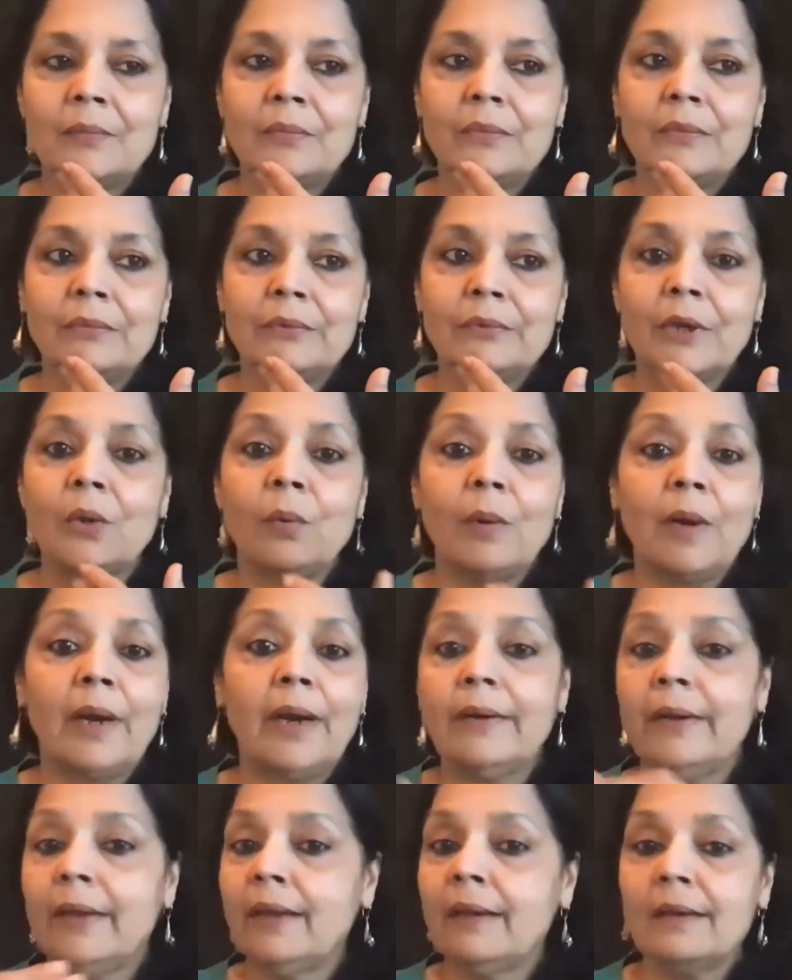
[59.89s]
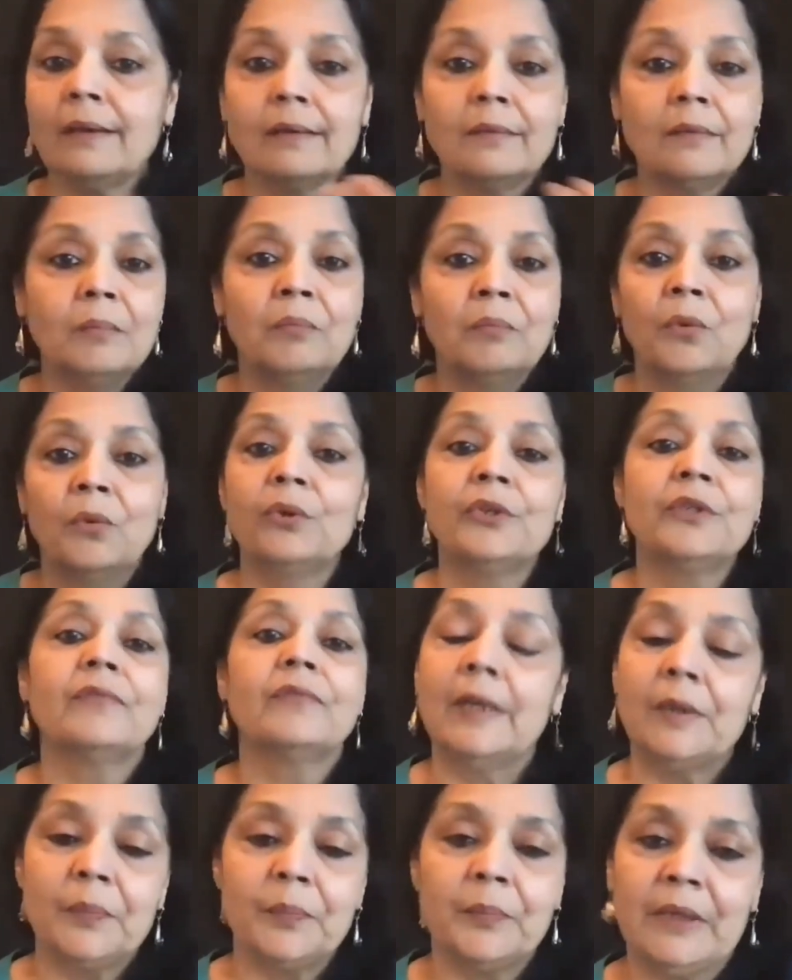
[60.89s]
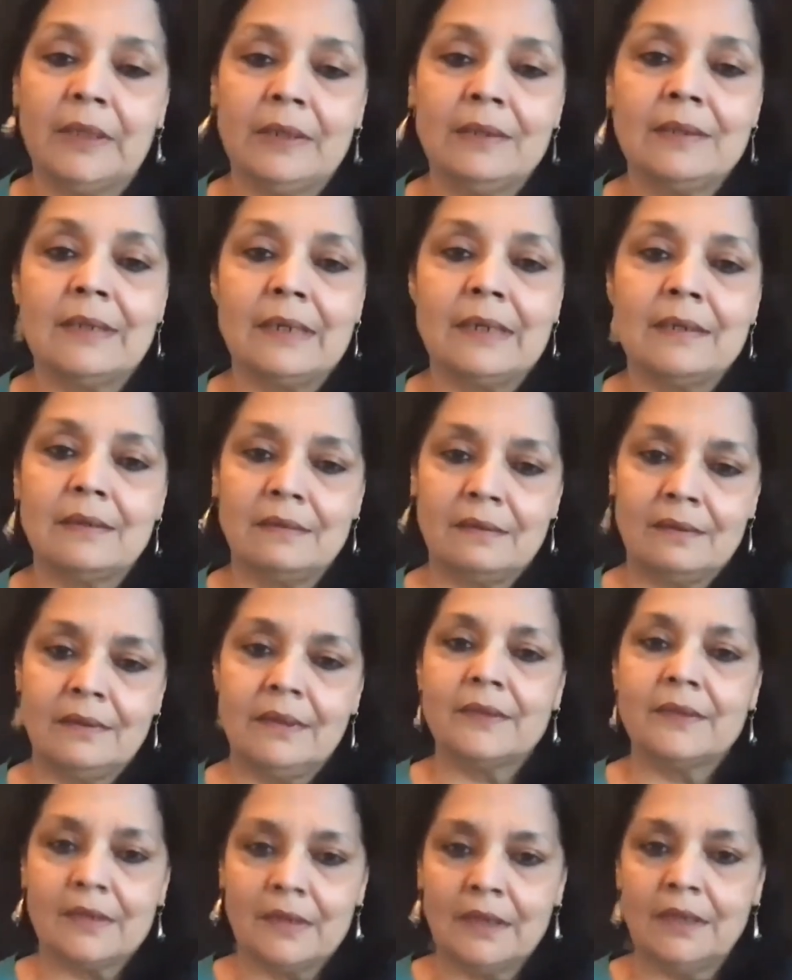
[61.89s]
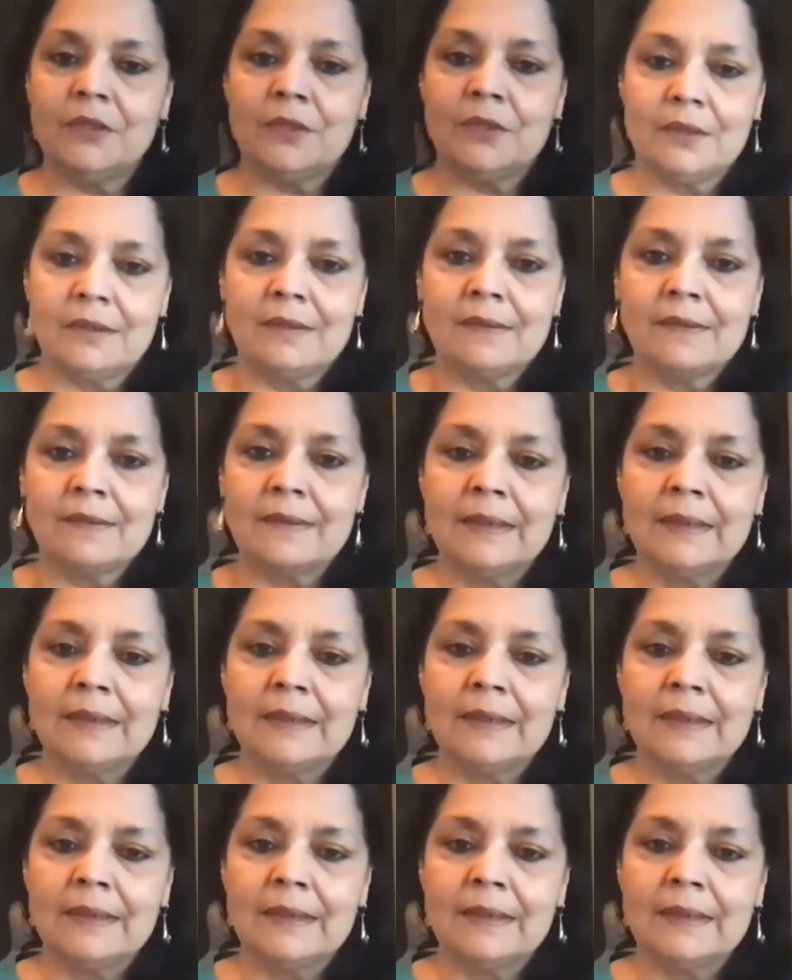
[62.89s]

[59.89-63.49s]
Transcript: requiring more development at earlier stages.